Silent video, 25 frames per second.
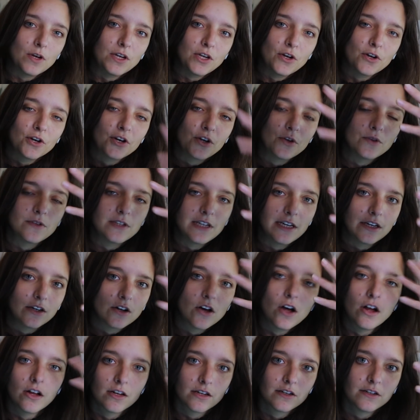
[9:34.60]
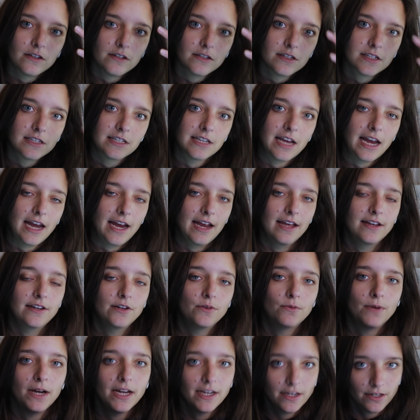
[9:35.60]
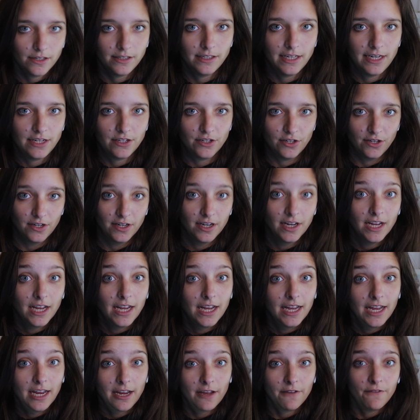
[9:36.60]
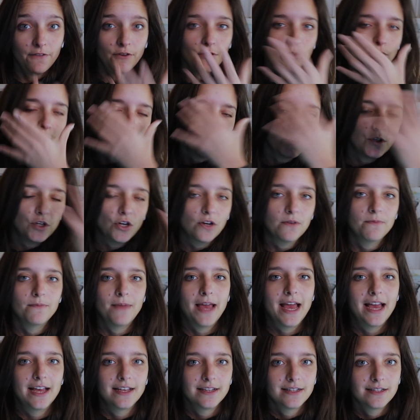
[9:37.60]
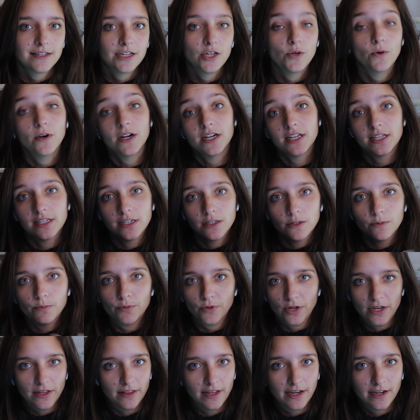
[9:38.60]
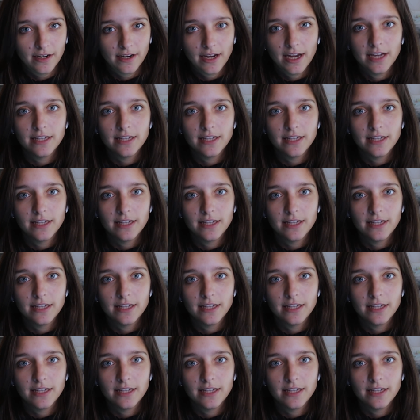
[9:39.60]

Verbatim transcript: When you're using goggles and a regulator, if you lose your mask, you are still breathing.